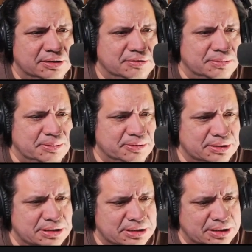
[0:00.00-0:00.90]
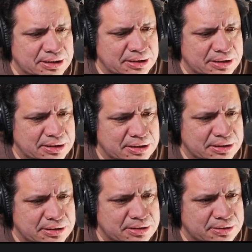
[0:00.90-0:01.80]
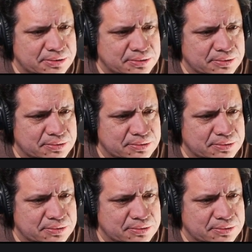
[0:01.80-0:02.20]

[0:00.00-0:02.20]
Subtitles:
I don't remember what seedling does.